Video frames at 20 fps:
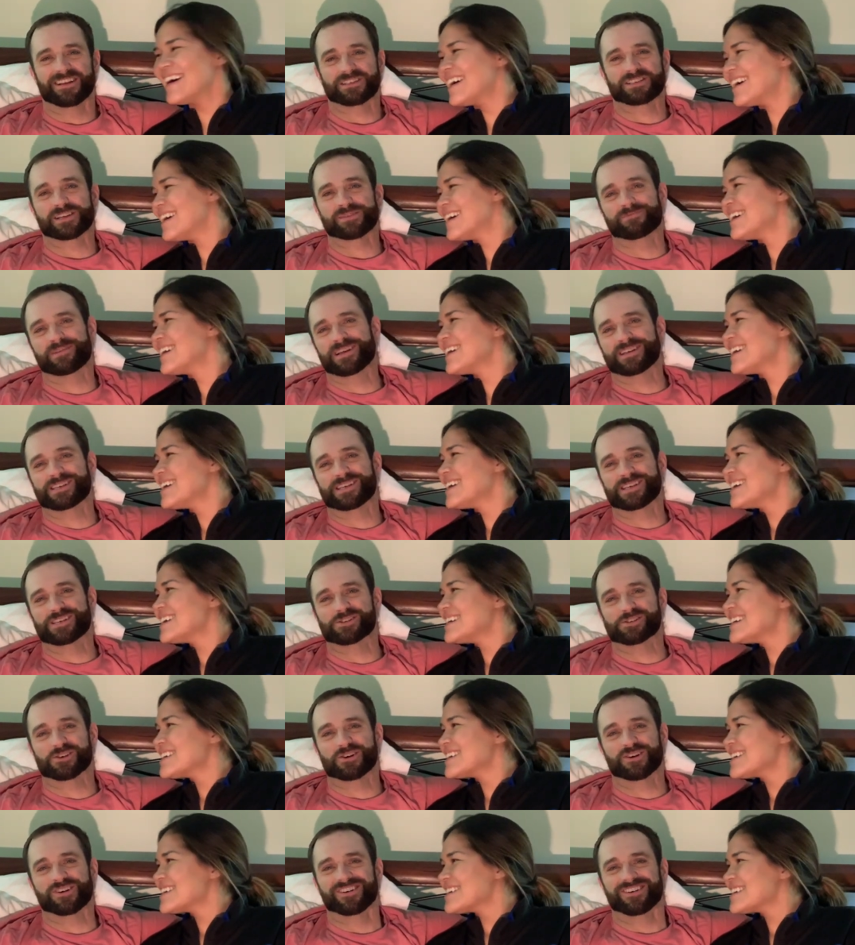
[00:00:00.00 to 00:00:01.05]
Speaker 1: they sent me a
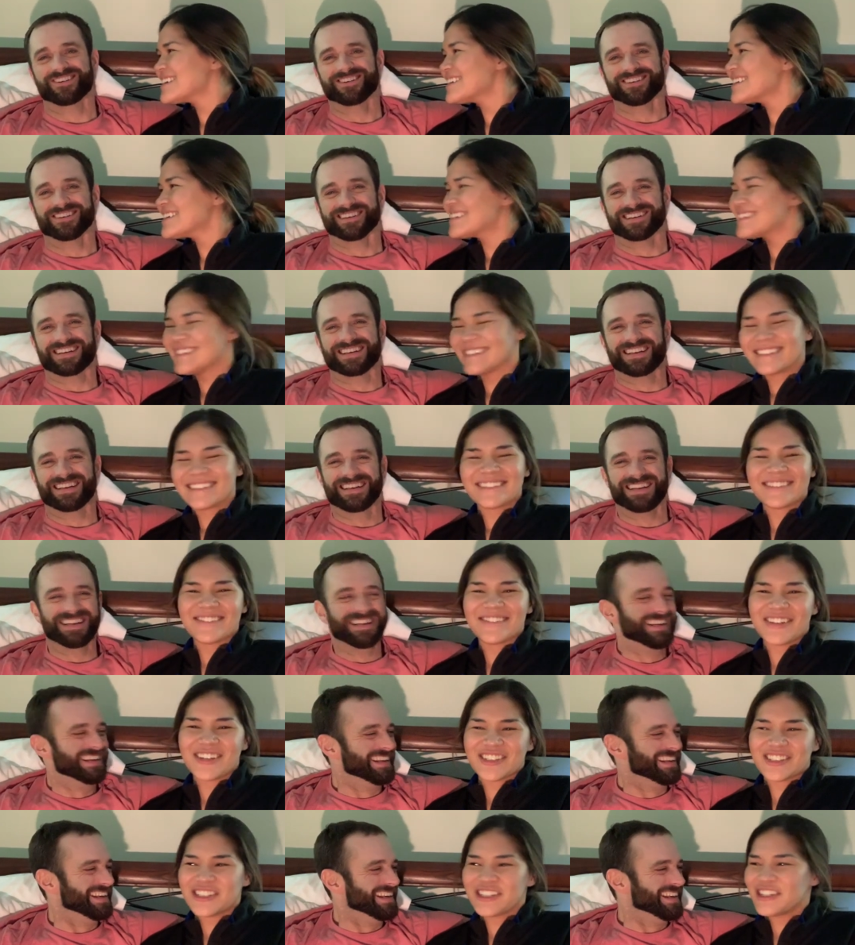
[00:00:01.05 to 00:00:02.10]
t-shirt.
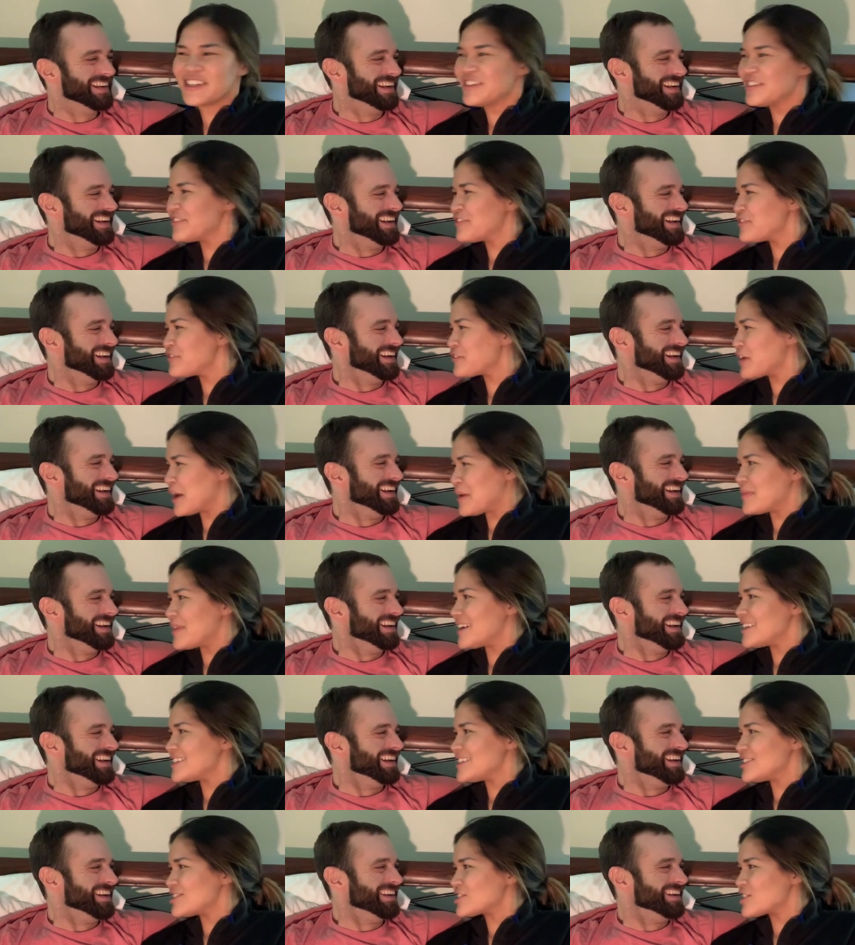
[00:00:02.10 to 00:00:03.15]
Speaker 2: We should have framed that
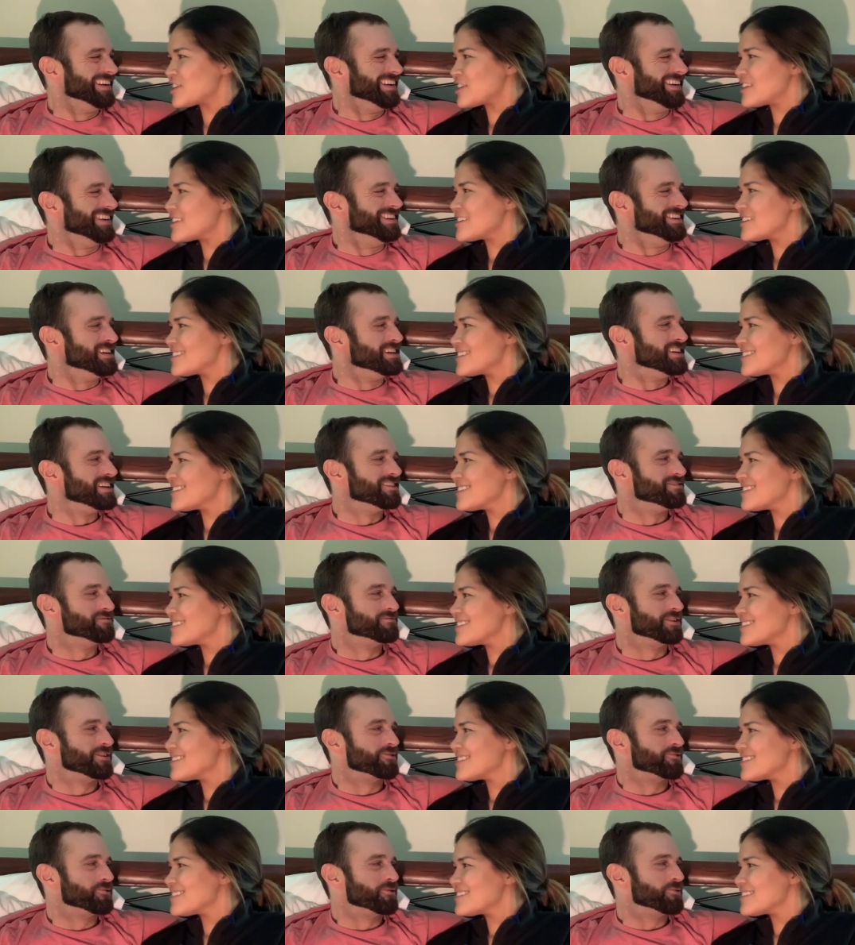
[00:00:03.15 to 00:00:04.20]
t-shirt.
Speaker 1: We
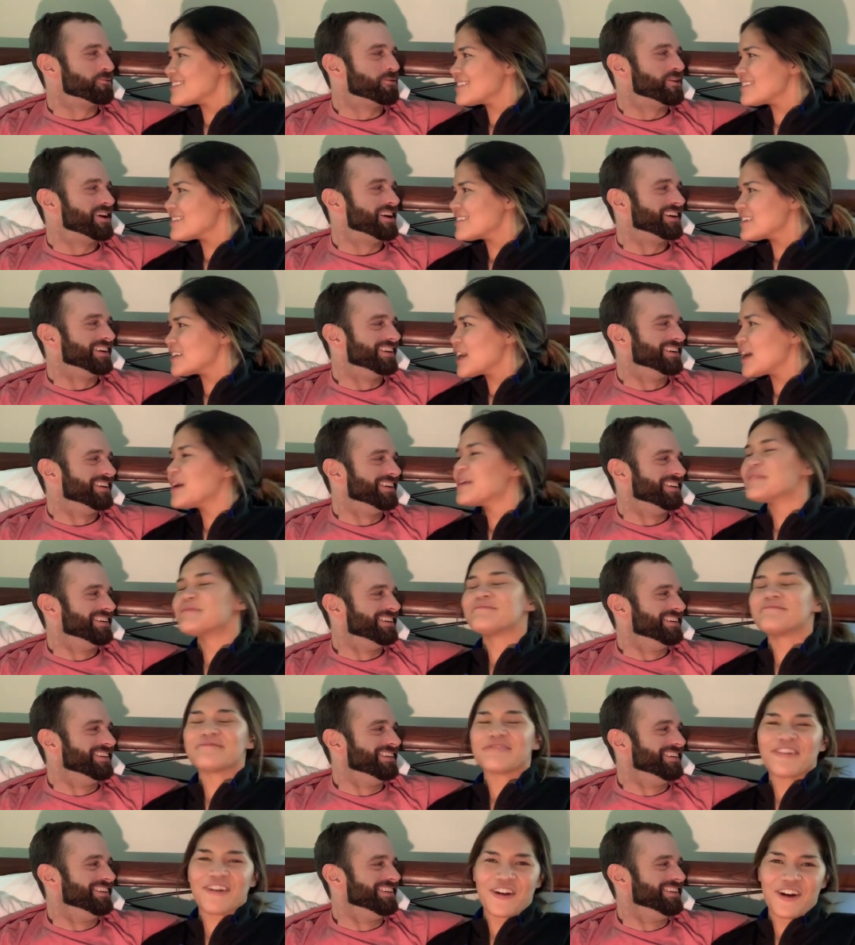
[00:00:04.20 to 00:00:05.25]
threw it away.
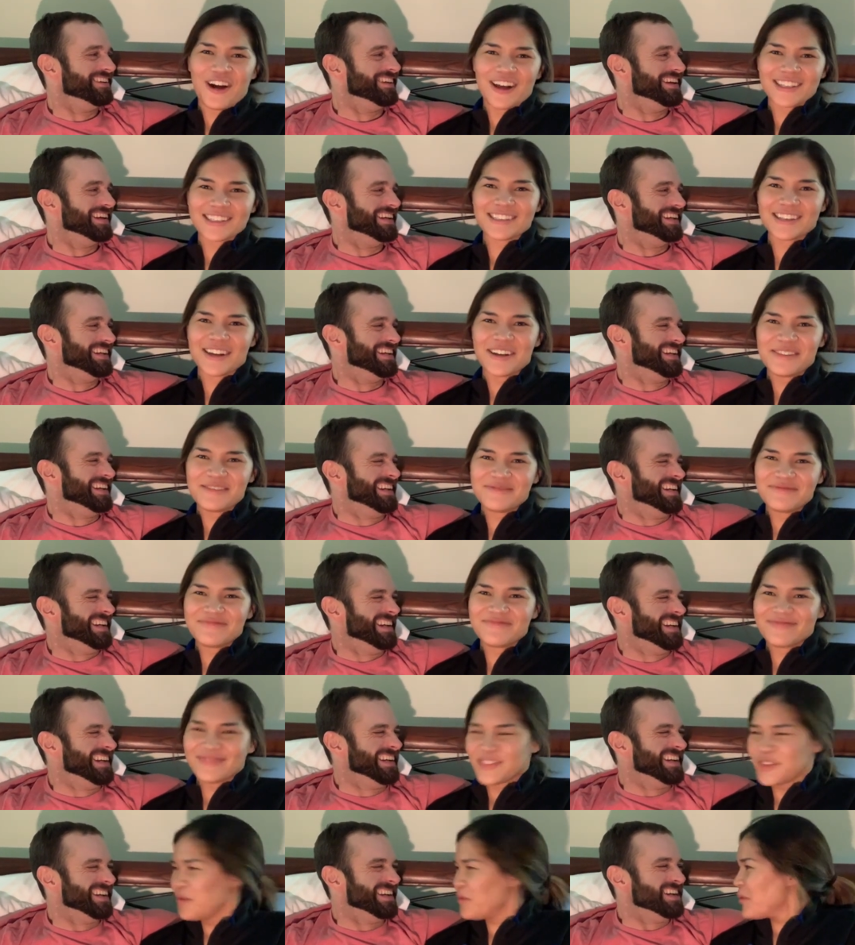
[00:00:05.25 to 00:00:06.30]
Speaker 2: Awesome.
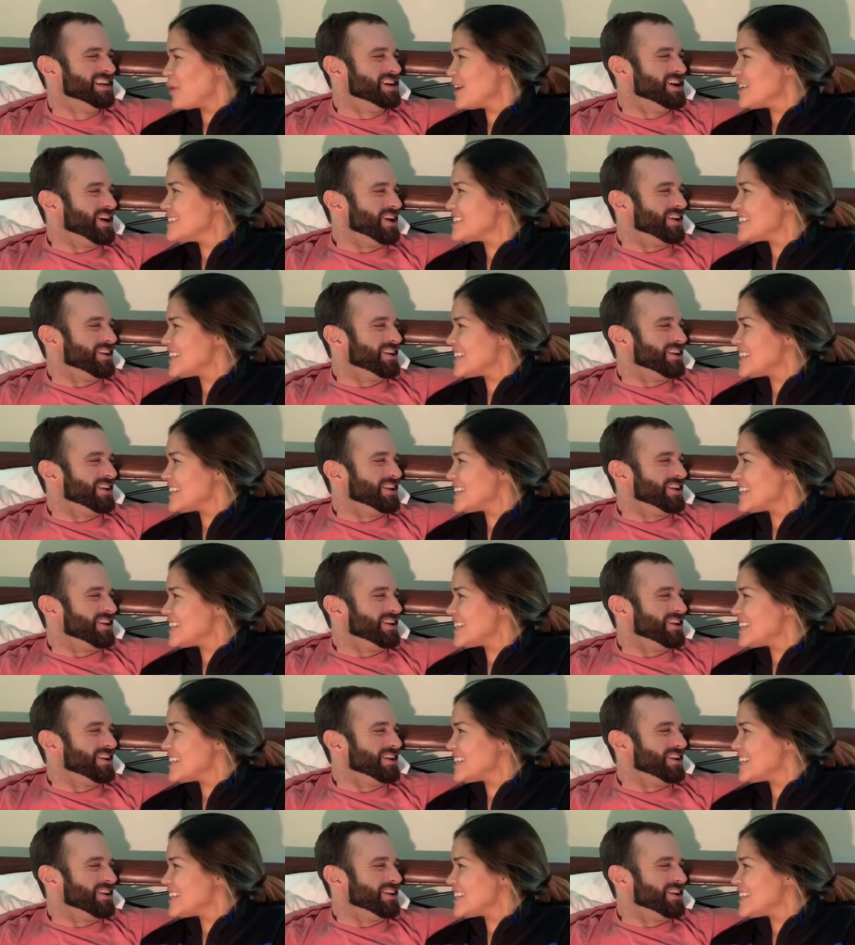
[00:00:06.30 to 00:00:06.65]
The one